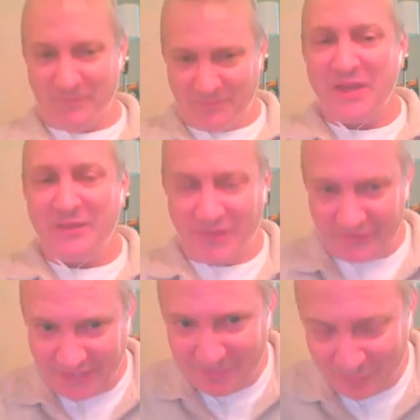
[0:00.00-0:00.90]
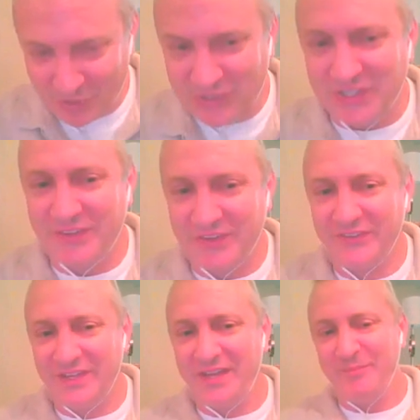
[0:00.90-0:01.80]
The same version, the
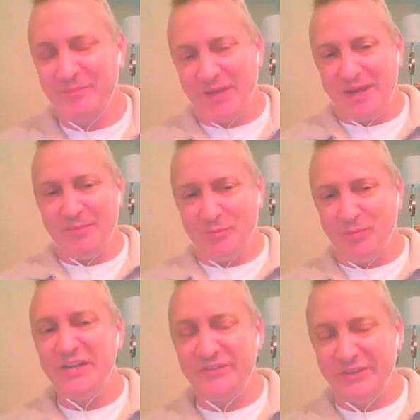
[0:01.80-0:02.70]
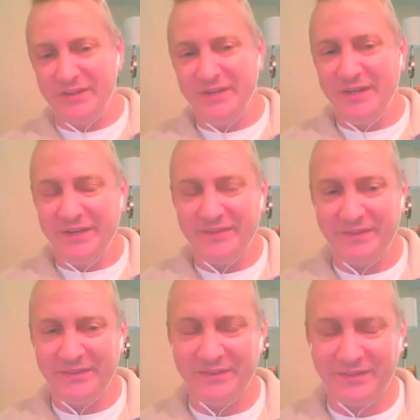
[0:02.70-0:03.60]
same reason that
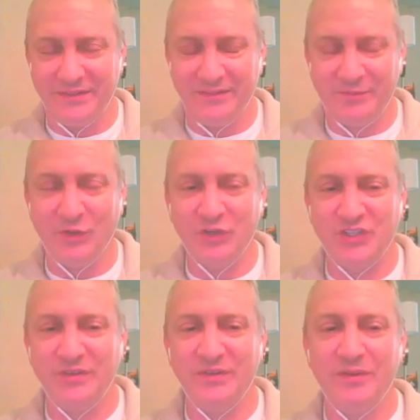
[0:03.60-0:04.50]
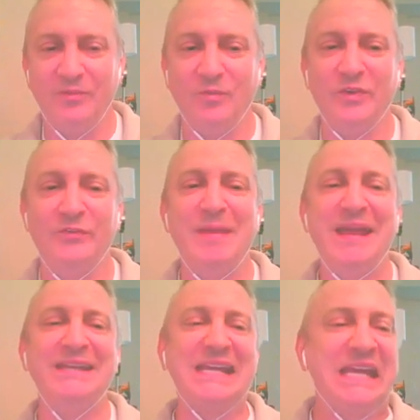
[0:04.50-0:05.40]
the version was made
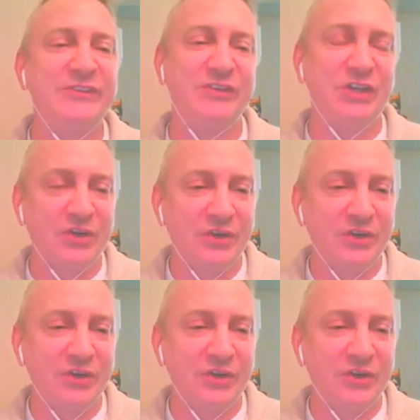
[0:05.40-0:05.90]
easier.